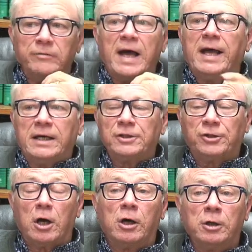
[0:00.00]
That
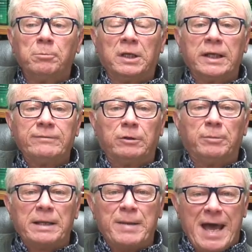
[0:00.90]
is
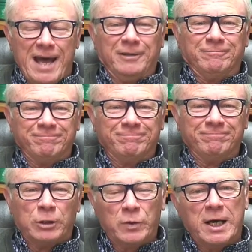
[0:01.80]
unbelievably bad,
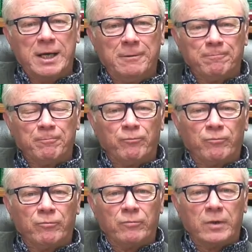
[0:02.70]
okay?
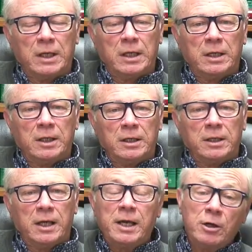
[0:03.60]

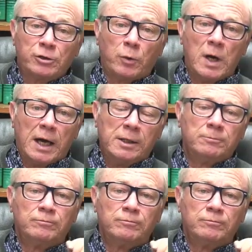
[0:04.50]
And here's why